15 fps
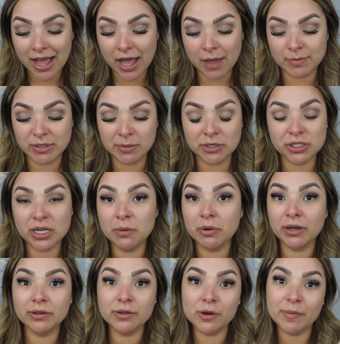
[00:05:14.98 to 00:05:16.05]
So I'm just gonna put
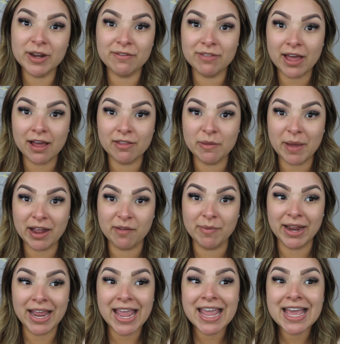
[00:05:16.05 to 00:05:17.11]
a little bit of that on the back of
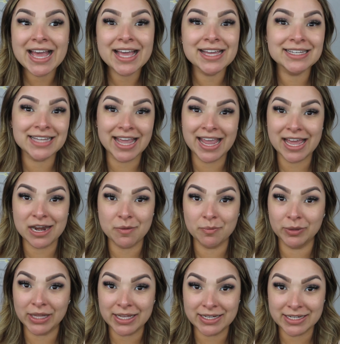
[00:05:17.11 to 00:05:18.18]
my hand and
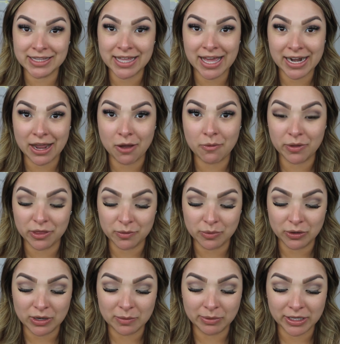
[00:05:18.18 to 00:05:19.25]
blend that out with a
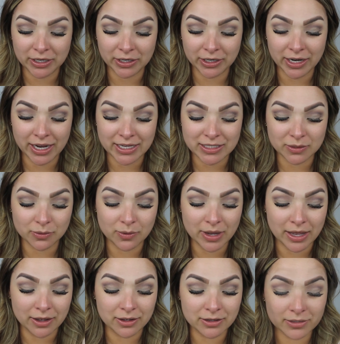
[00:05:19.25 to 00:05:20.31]
beauty blender as
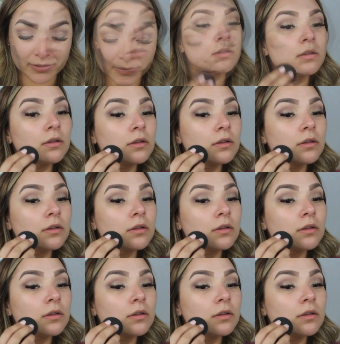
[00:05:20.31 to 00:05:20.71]
well.